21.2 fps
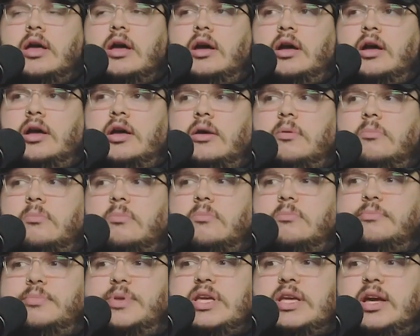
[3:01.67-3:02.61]
um,
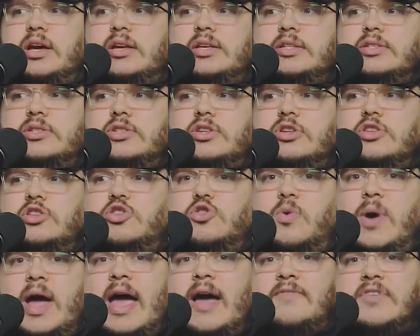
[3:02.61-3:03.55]
because
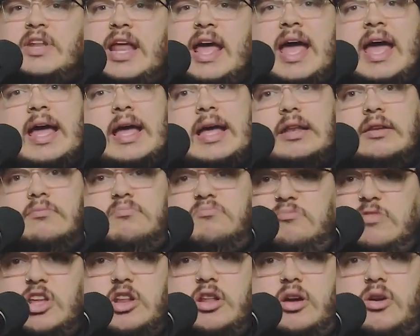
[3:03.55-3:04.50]
you haven't had
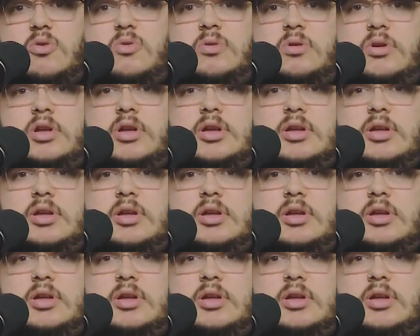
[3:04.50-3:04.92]
you know